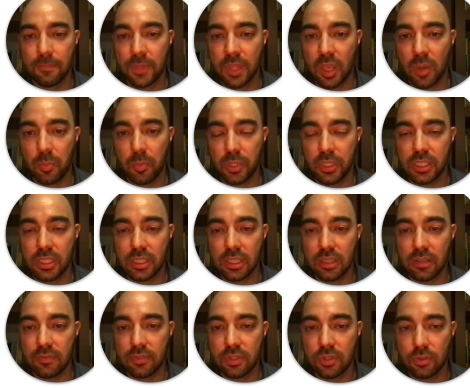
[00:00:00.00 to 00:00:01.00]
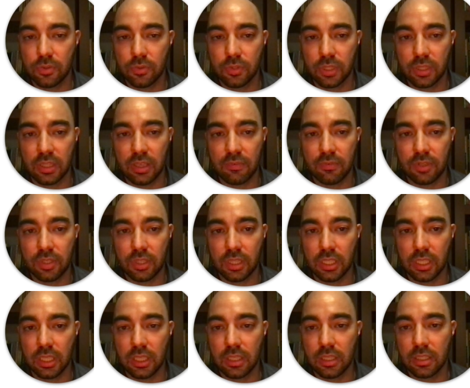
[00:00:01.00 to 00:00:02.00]
up its sleeve, so
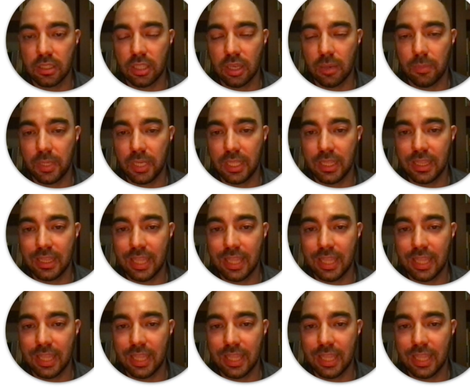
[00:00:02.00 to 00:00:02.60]
definitely dominate